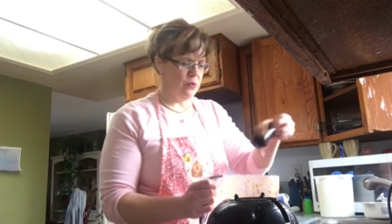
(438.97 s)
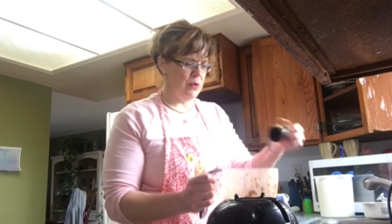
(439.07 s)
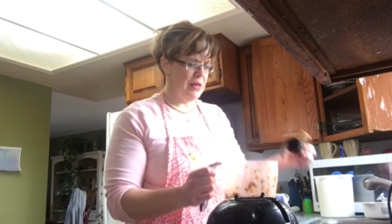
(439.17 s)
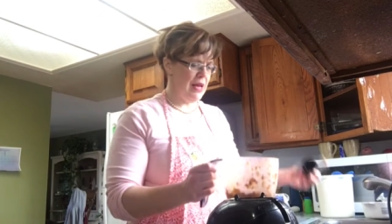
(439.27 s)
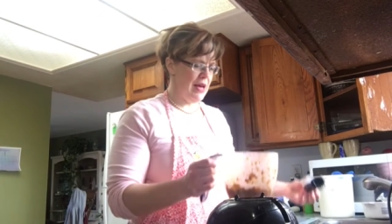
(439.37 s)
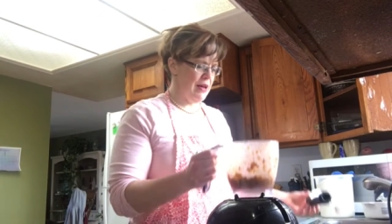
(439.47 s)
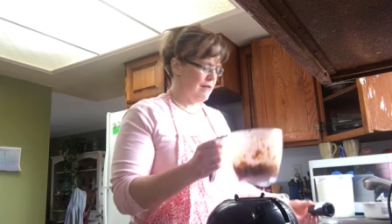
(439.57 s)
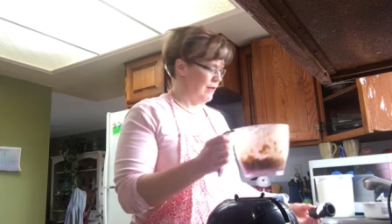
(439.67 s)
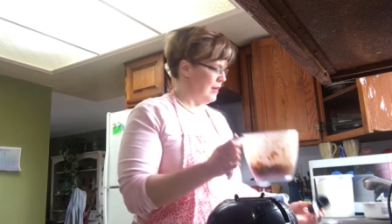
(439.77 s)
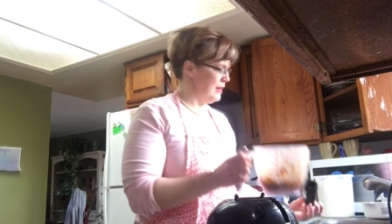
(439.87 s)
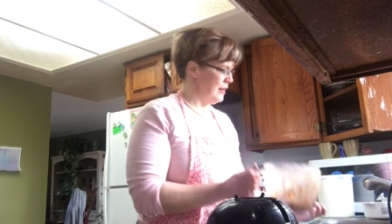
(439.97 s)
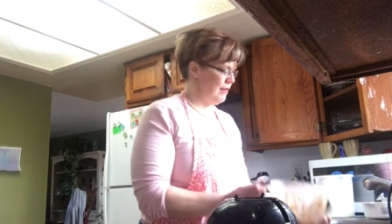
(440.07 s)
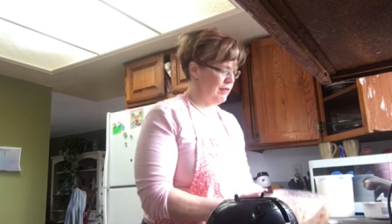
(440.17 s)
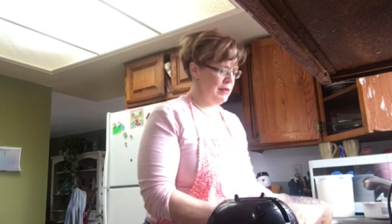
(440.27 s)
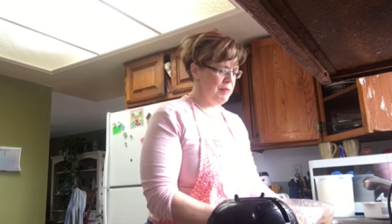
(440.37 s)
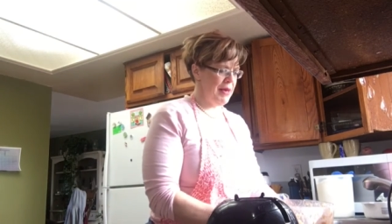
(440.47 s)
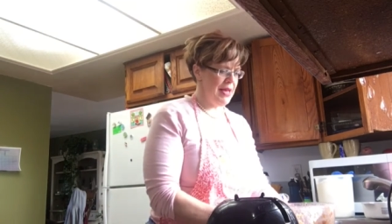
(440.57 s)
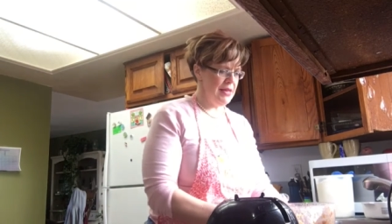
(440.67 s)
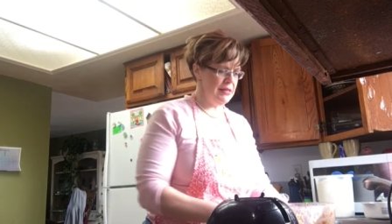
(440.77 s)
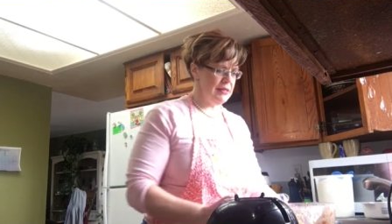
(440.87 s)
we have a lovely
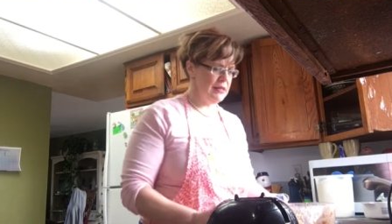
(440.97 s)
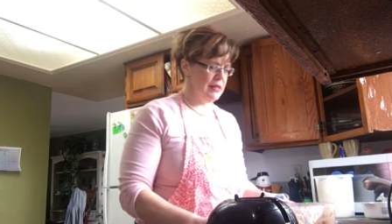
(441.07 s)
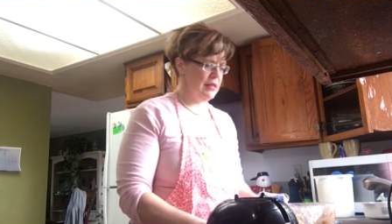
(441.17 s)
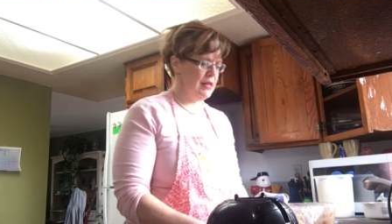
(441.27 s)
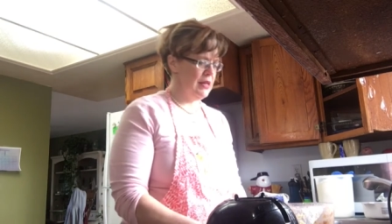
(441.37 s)
paste